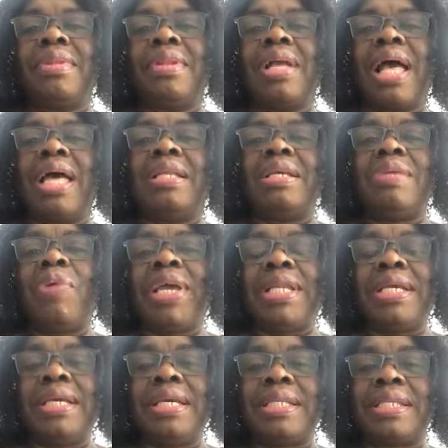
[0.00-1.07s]
And when
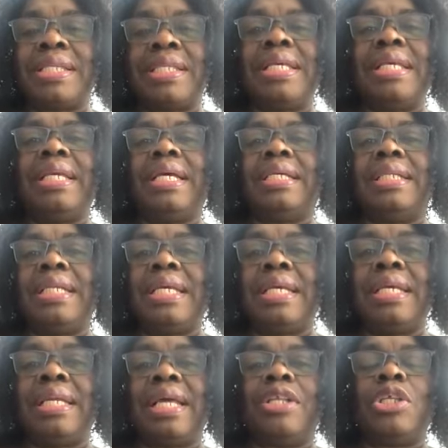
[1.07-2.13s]
he is seeing a
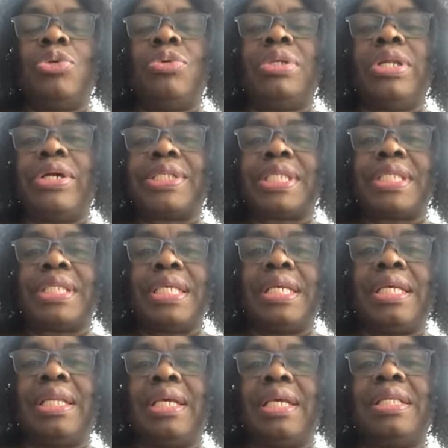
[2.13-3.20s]
need and you are not
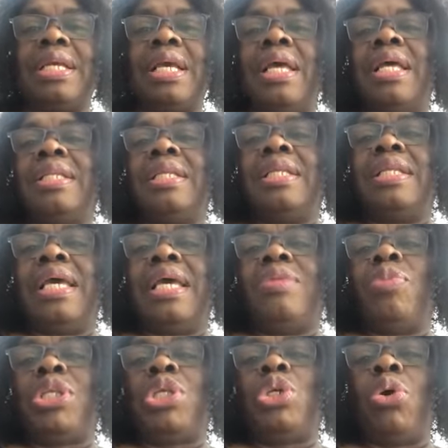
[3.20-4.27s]
seeing it,
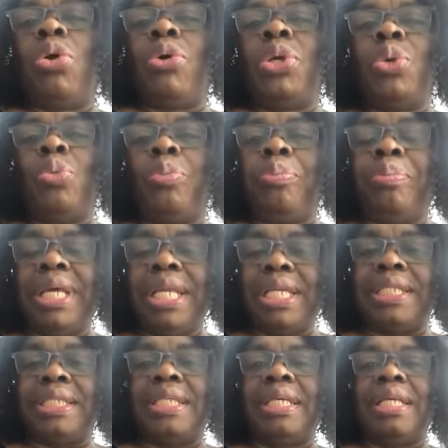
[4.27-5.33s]
then with your
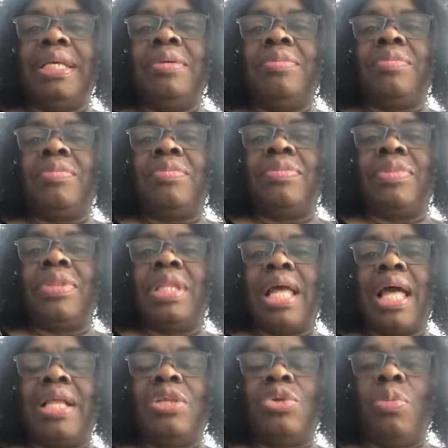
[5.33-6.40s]
humility
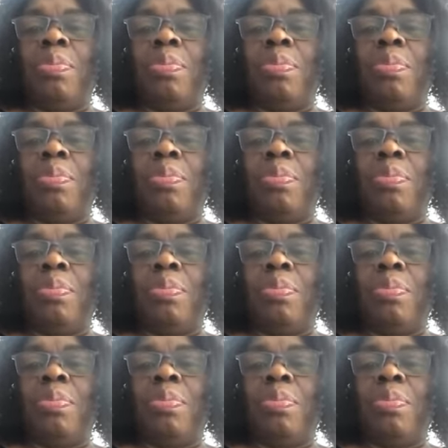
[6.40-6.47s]
and you